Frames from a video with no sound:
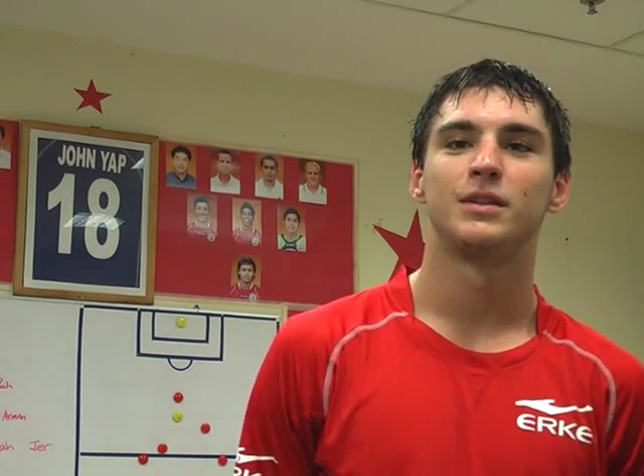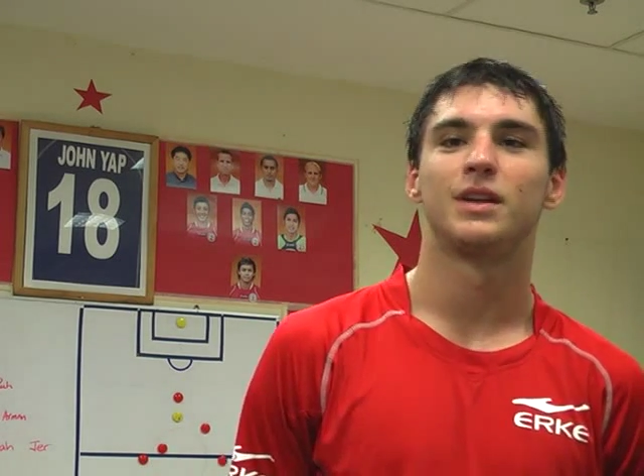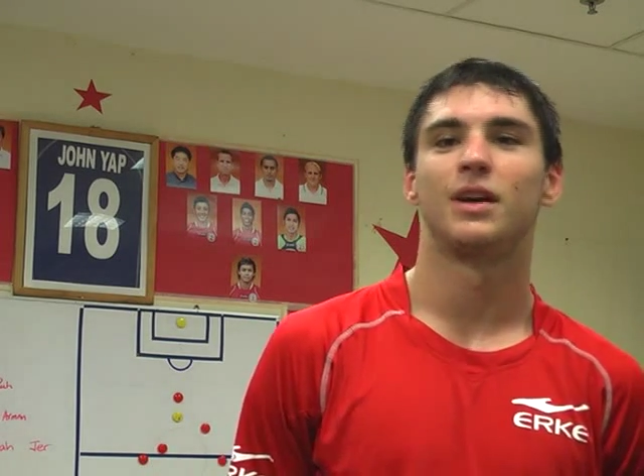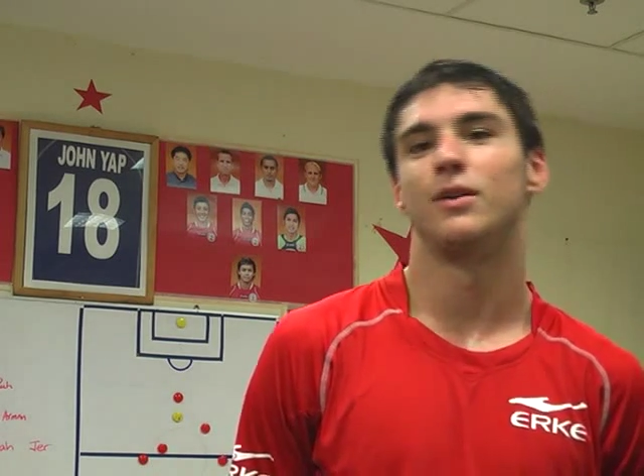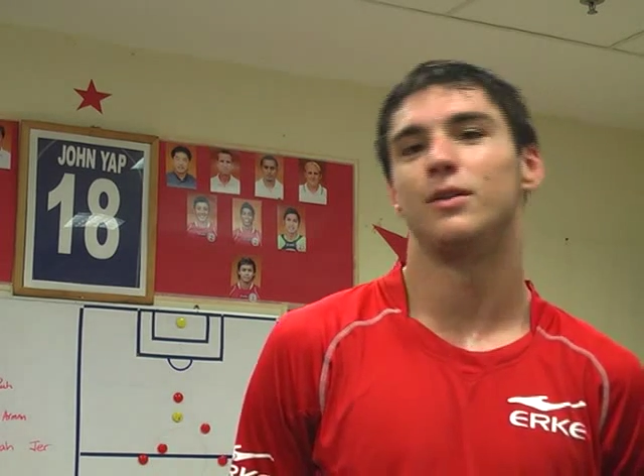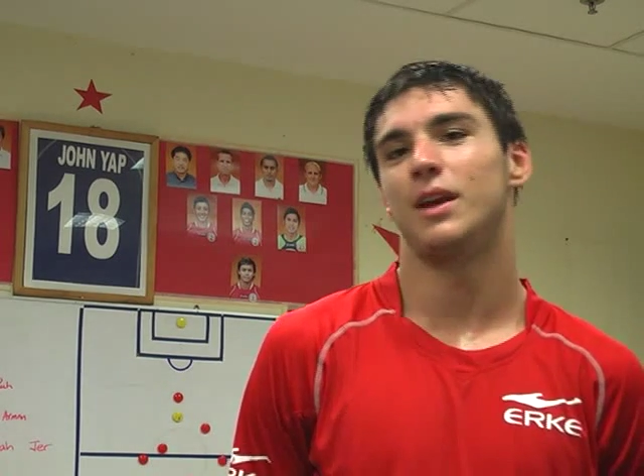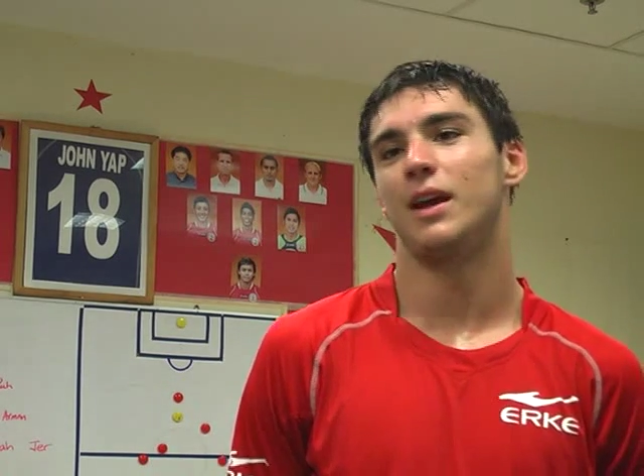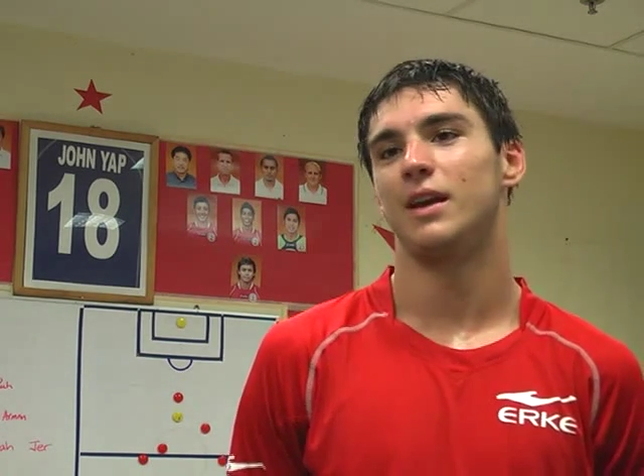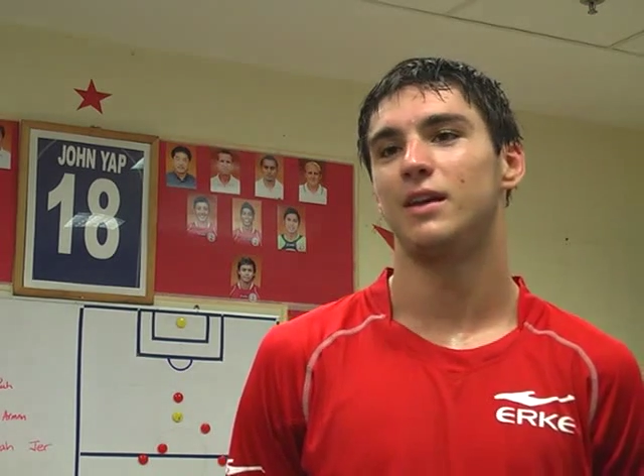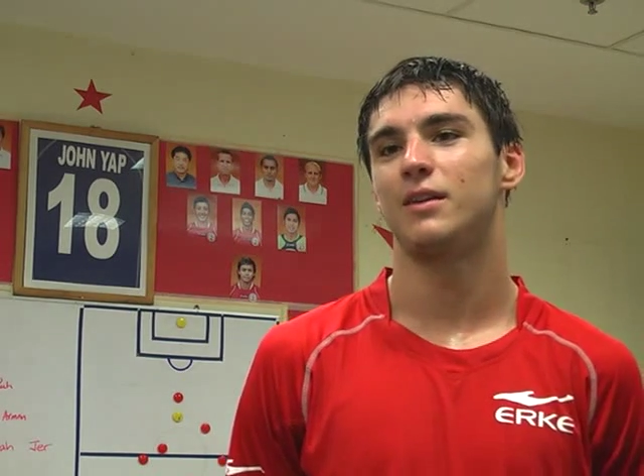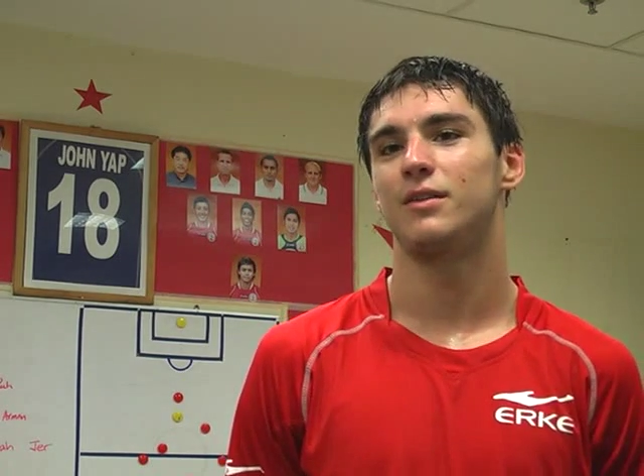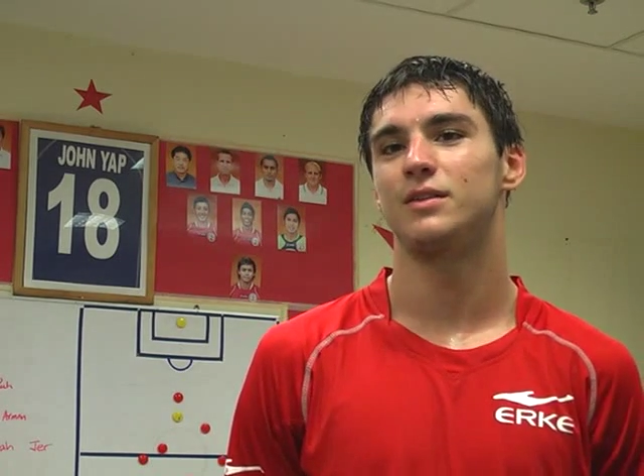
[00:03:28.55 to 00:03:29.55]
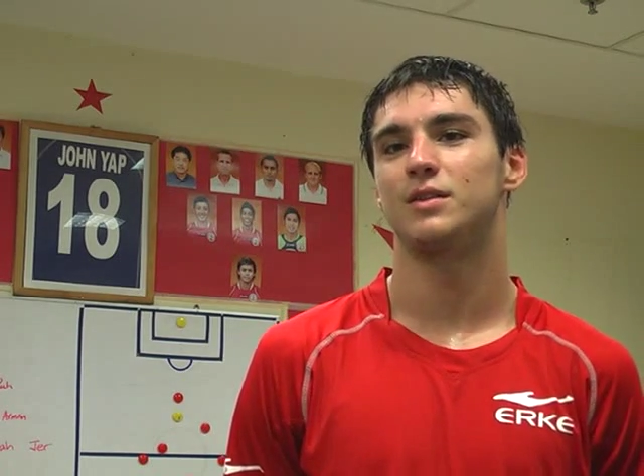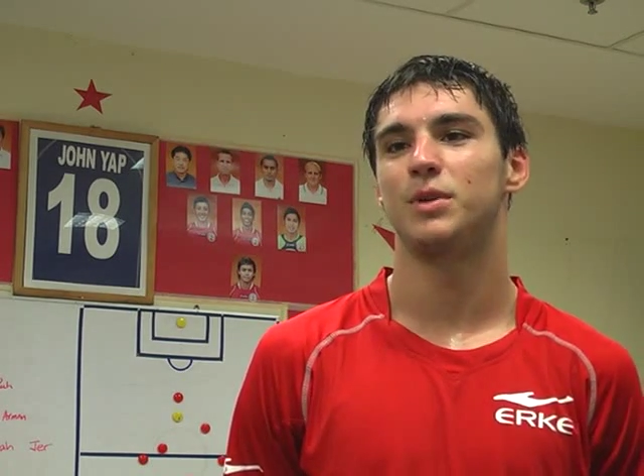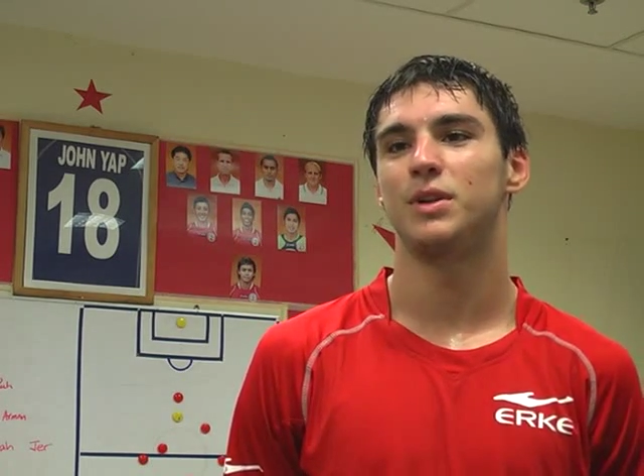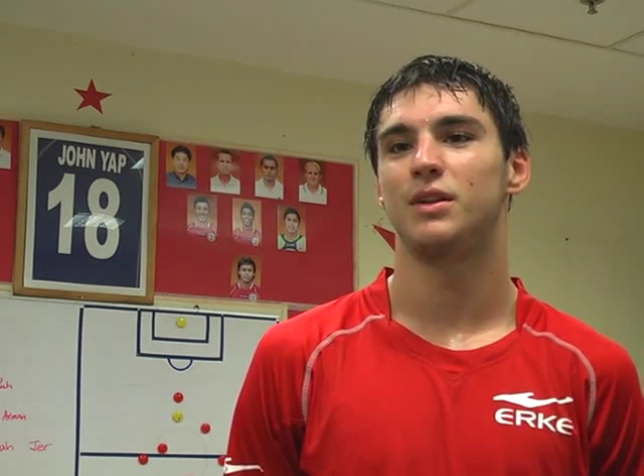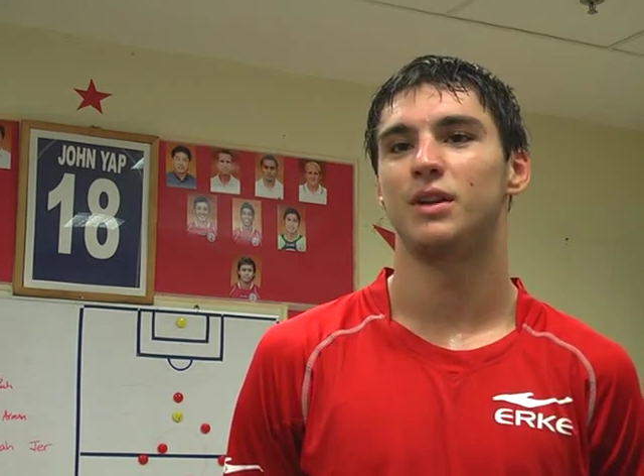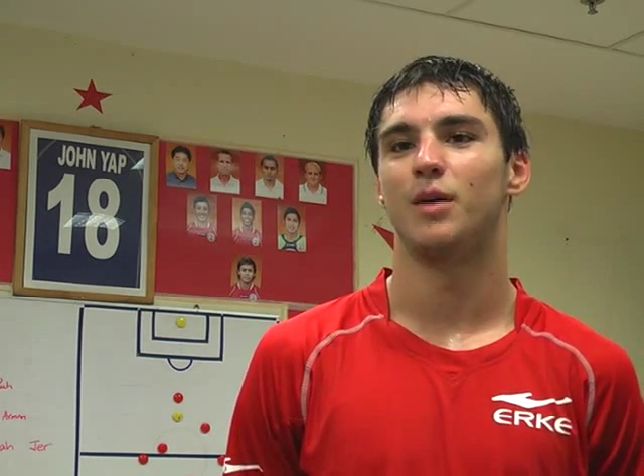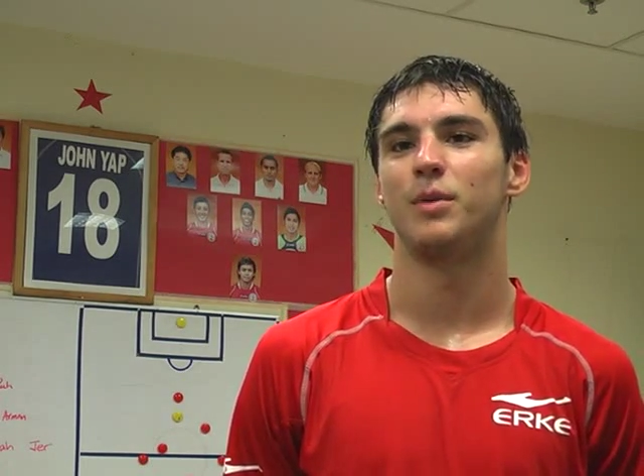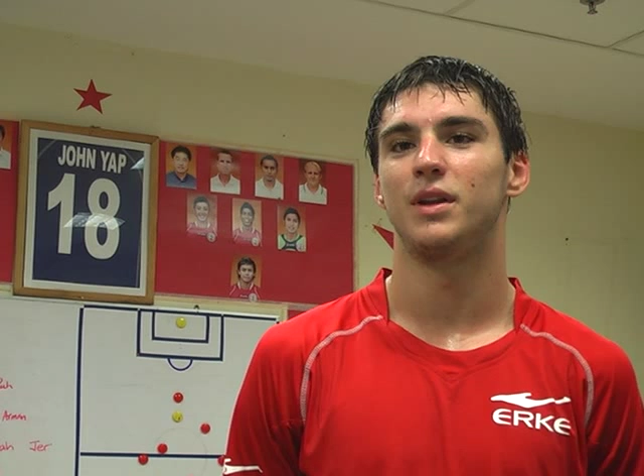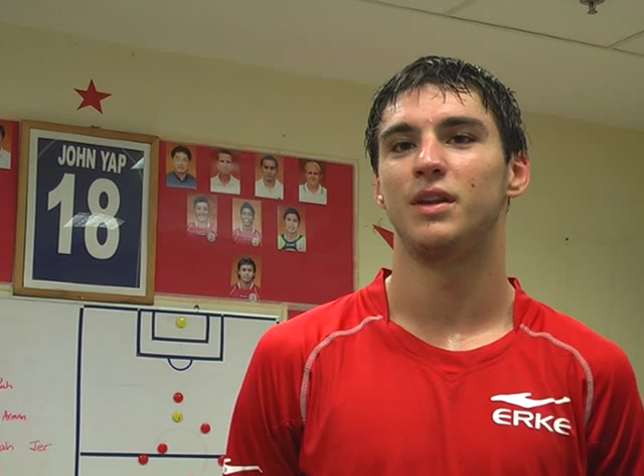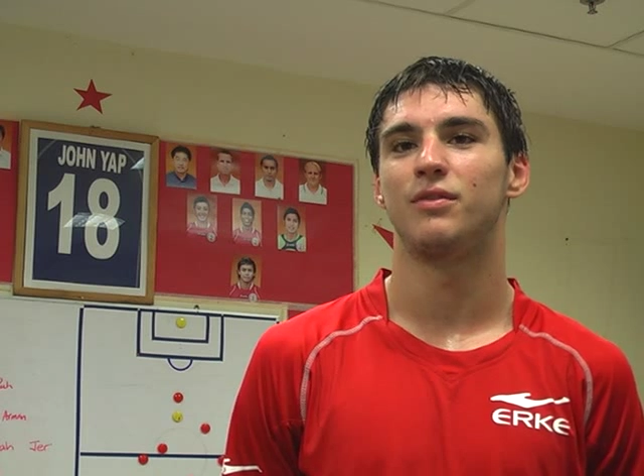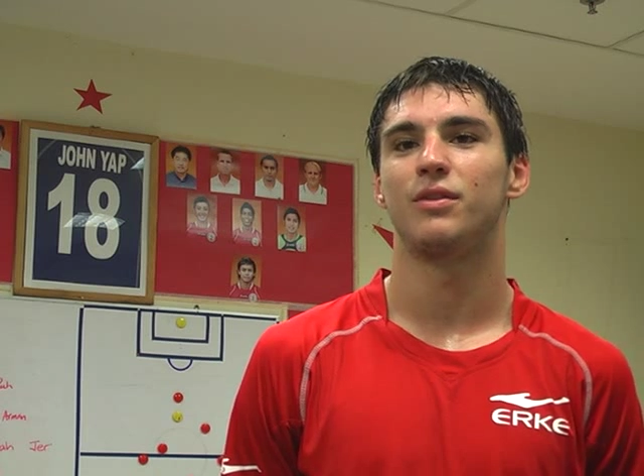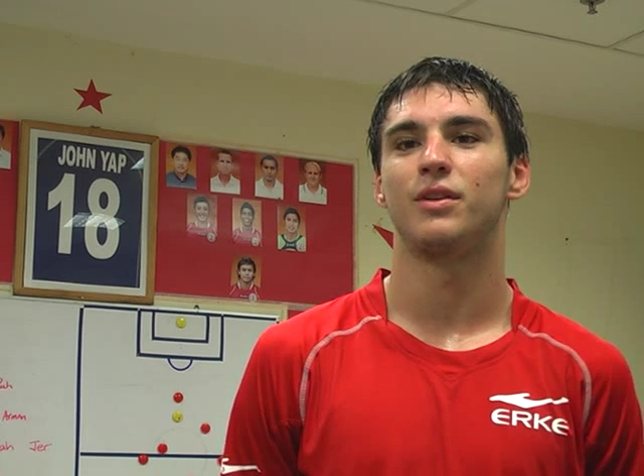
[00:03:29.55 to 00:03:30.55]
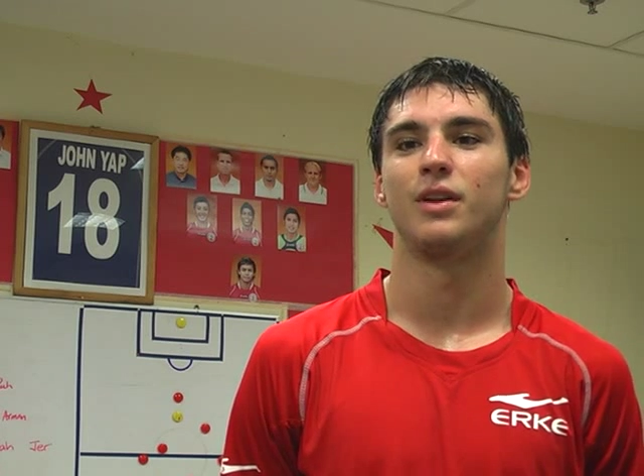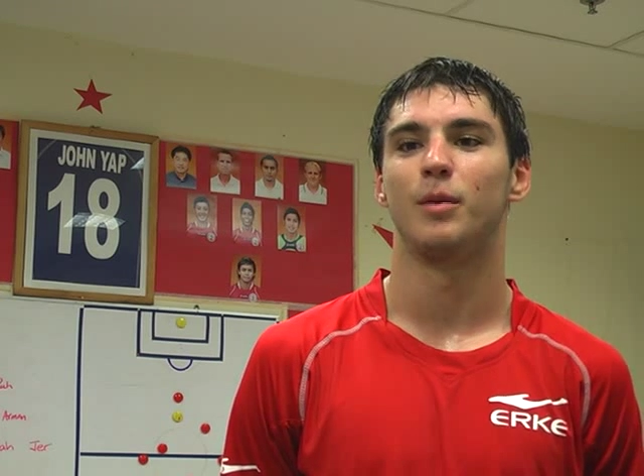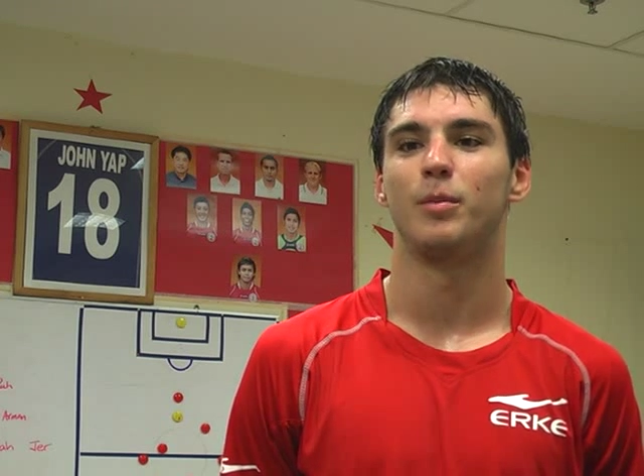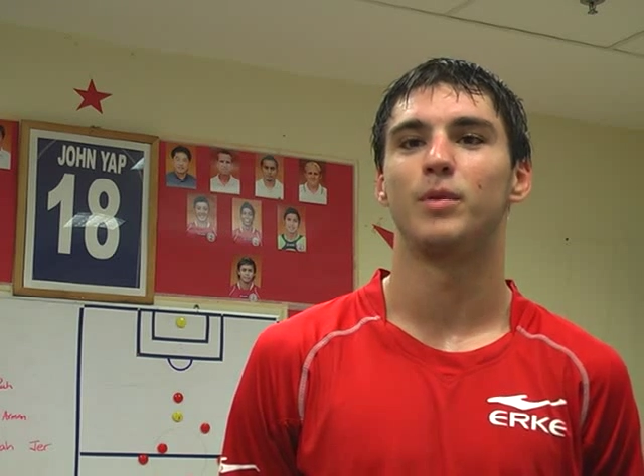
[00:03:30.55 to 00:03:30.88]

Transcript: So yeah, here is a bit, you know, a bit different, you know,